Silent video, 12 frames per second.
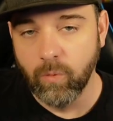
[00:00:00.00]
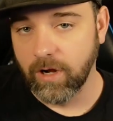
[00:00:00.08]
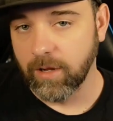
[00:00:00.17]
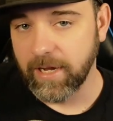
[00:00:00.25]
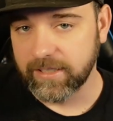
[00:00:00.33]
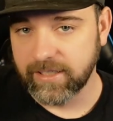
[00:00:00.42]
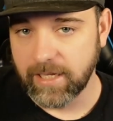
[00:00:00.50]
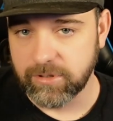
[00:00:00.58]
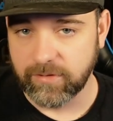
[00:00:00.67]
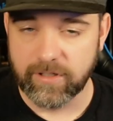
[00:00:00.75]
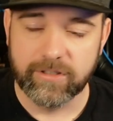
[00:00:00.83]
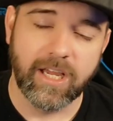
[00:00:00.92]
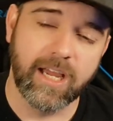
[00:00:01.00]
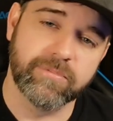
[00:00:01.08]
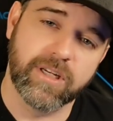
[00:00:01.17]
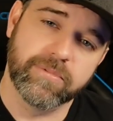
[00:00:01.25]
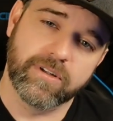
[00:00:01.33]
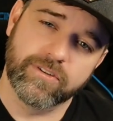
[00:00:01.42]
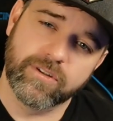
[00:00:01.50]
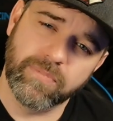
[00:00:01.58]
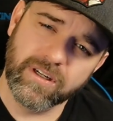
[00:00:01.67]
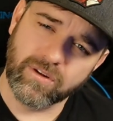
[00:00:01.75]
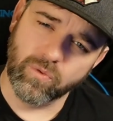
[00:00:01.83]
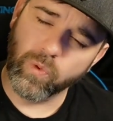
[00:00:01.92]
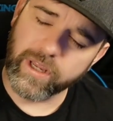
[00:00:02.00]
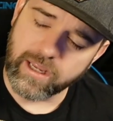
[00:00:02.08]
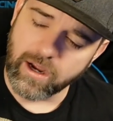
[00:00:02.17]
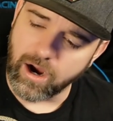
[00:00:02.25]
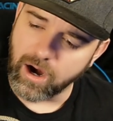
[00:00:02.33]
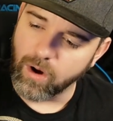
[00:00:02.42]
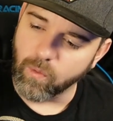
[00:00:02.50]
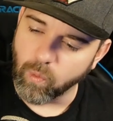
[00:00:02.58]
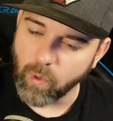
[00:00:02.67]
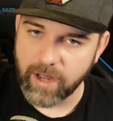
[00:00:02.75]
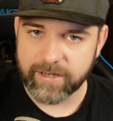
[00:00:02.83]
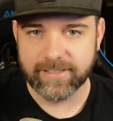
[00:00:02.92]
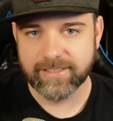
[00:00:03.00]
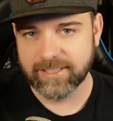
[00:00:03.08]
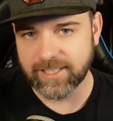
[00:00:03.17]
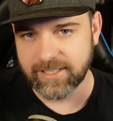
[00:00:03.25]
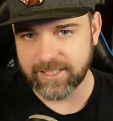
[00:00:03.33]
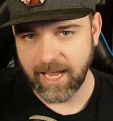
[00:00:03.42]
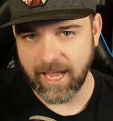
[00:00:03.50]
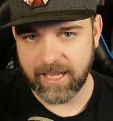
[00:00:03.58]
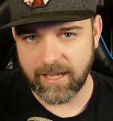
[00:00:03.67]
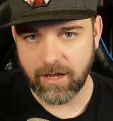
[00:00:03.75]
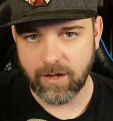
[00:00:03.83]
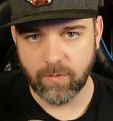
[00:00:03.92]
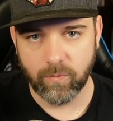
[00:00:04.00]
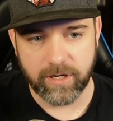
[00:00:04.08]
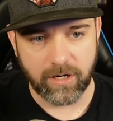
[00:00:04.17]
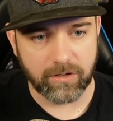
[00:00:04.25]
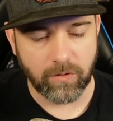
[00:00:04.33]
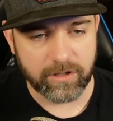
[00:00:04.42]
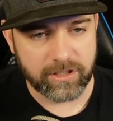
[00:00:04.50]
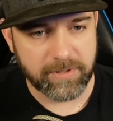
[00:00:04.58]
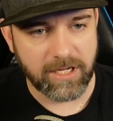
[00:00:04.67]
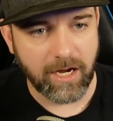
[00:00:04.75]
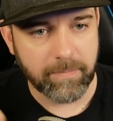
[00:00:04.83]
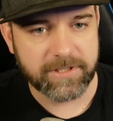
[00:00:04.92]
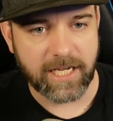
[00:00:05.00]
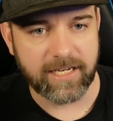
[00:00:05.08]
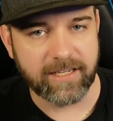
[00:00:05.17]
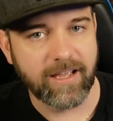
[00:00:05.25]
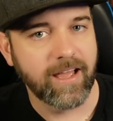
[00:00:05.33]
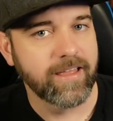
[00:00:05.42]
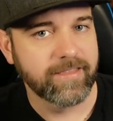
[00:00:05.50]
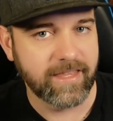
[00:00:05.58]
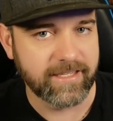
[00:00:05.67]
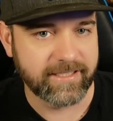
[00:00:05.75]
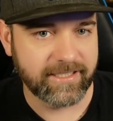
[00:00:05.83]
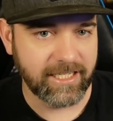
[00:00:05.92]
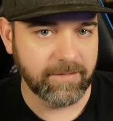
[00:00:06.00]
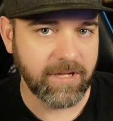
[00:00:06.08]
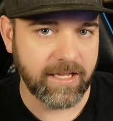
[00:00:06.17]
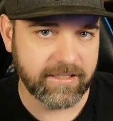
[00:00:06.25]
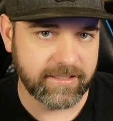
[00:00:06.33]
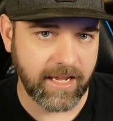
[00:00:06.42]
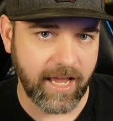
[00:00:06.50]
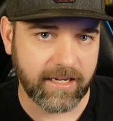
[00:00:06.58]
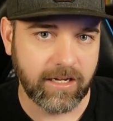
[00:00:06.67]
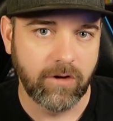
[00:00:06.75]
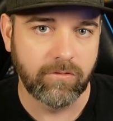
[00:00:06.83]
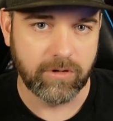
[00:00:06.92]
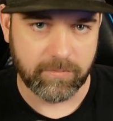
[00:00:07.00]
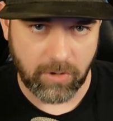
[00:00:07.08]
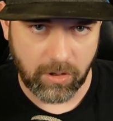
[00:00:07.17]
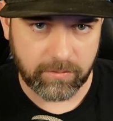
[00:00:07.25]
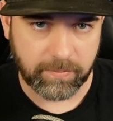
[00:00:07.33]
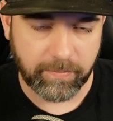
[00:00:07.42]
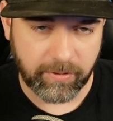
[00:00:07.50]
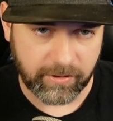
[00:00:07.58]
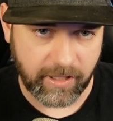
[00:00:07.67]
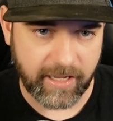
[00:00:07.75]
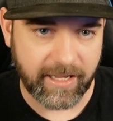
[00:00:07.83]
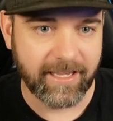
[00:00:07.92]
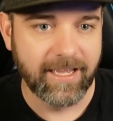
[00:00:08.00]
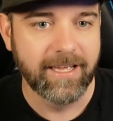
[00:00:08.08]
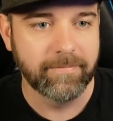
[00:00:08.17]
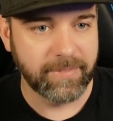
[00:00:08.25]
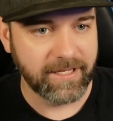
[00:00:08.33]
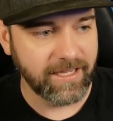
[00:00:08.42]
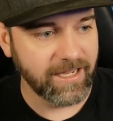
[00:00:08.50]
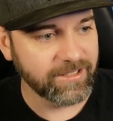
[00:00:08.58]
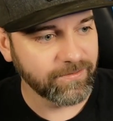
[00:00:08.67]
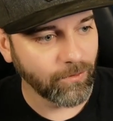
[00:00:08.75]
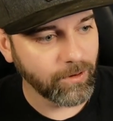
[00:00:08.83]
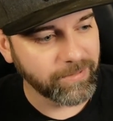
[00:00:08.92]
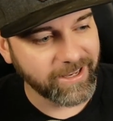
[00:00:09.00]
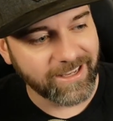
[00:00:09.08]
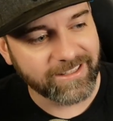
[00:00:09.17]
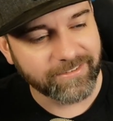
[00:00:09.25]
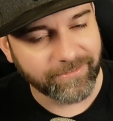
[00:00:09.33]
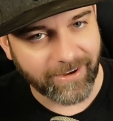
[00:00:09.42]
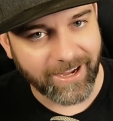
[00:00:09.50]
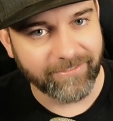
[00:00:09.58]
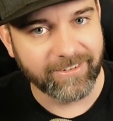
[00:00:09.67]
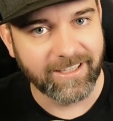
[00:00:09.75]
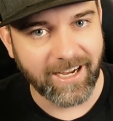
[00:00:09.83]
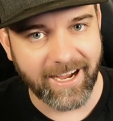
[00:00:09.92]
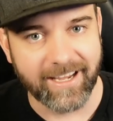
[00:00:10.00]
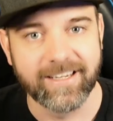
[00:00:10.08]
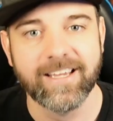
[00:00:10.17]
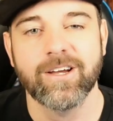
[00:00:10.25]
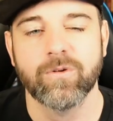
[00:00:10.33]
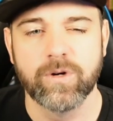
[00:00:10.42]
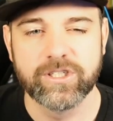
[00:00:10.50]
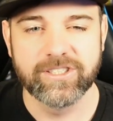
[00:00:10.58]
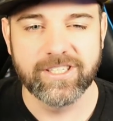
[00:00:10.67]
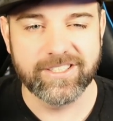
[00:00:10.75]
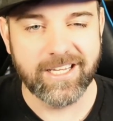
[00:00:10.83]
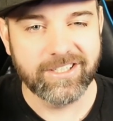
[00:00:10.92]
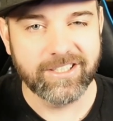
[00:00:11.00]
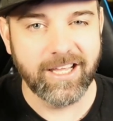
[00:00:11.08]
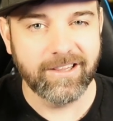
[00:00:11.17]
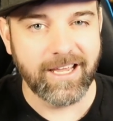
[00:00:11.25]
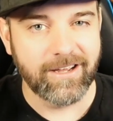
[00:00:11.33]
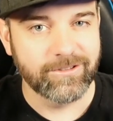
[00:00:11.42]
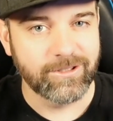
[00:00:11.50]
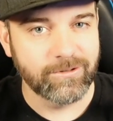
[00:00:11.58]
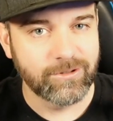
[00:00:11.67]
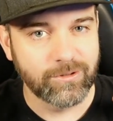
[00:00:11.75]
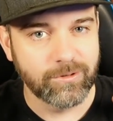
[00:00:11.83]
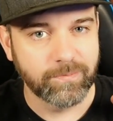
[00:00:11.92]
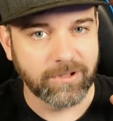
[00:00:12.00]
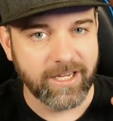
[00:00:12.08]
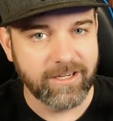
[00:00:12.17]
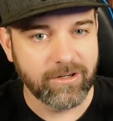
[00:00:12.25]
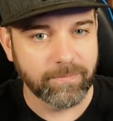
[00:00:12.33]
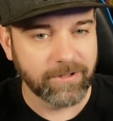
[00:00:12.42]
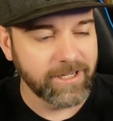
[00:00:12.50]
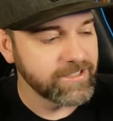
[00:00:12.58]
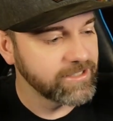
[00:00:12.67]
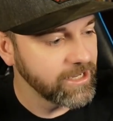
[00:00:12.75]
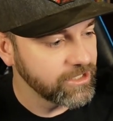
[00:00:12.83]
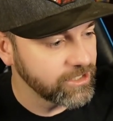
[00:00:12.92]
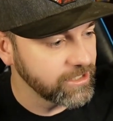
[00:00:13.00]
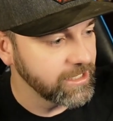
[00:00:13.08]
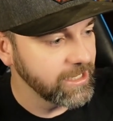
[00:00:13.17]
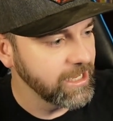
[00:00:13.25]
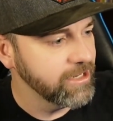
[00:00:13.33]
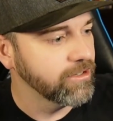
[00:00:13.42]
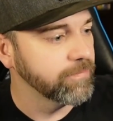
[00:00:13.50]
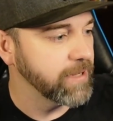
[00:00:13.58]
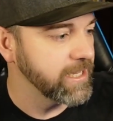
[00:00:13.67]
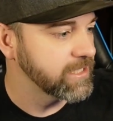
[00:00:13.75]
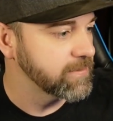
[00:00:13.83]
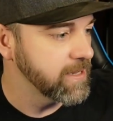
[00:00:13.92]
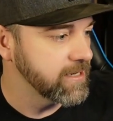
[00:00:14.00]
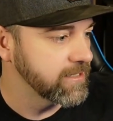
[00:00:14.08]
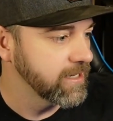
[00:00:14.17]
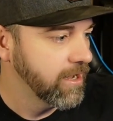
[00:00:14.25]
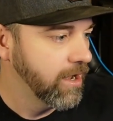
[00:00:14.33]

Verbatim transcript: Welcome back to Games Revealed. I'm James and also Brink, and we are one. Today, we are going to be updating the Steam Deck Remote Play PS4, PS5 guide, which is essentially allows you to play your PlayStation in your basement,